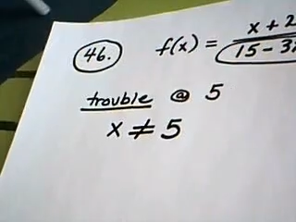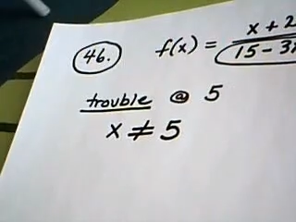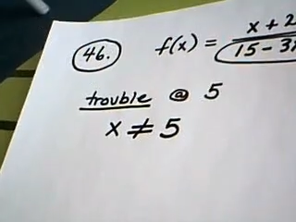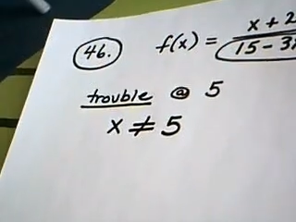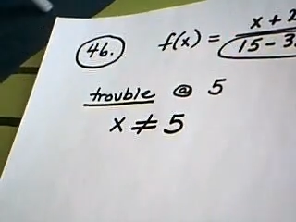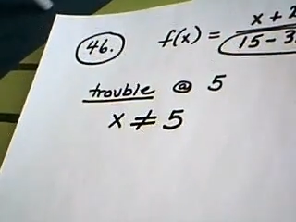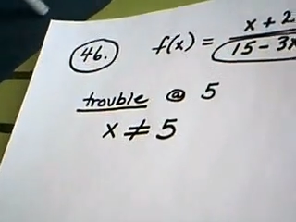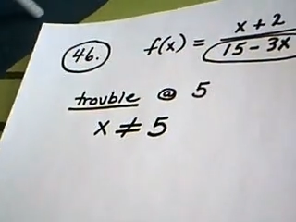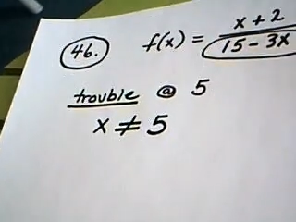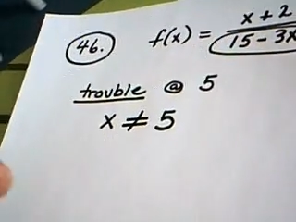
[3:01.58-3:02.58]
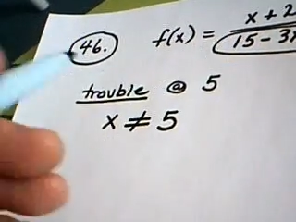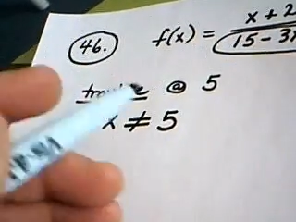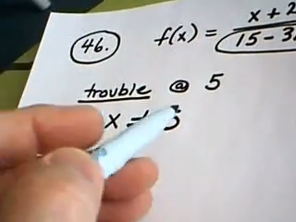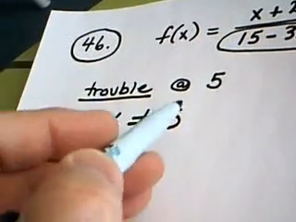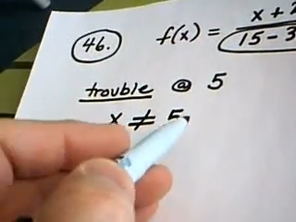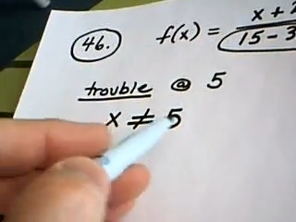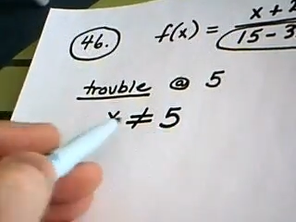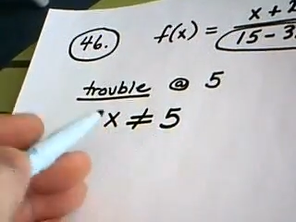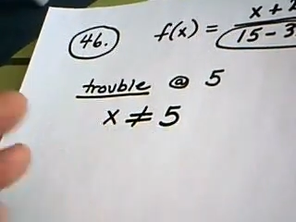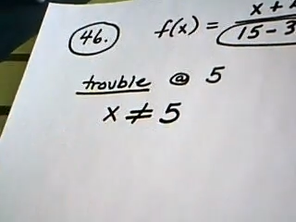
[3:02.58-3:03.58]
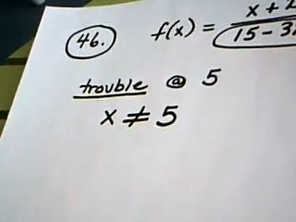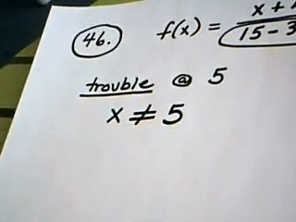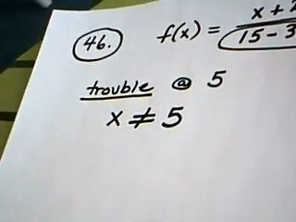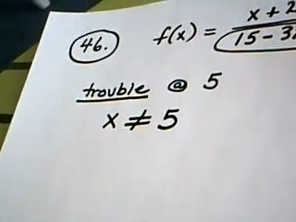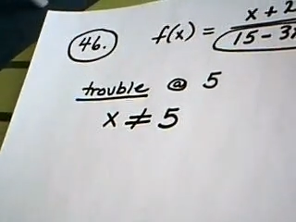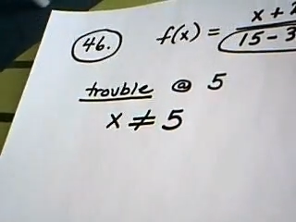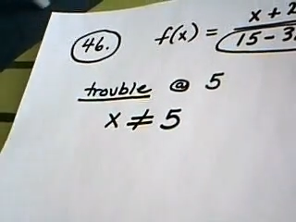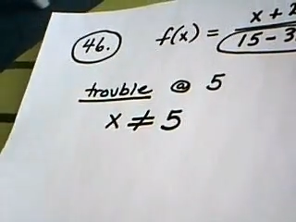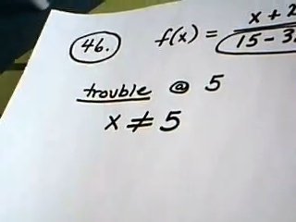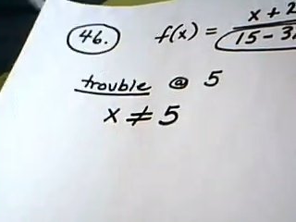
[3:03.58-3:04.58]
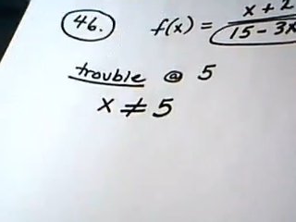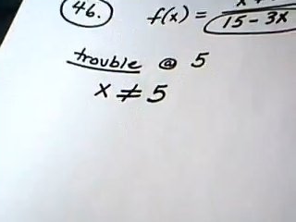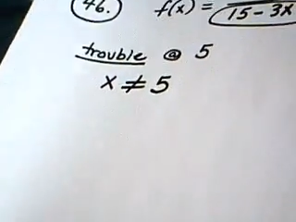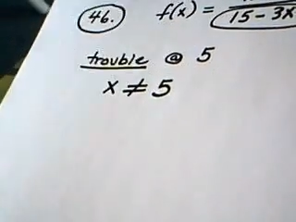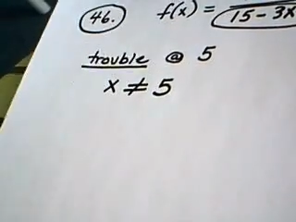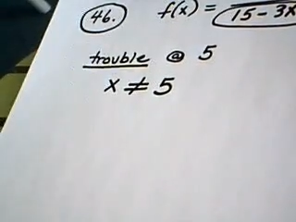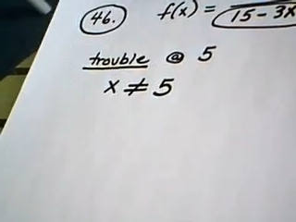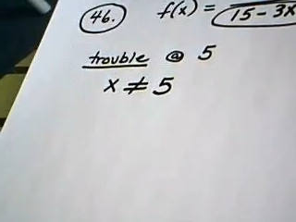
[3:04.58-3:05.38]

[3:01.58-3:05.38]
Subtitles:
No face is visible, so there are no lips to read.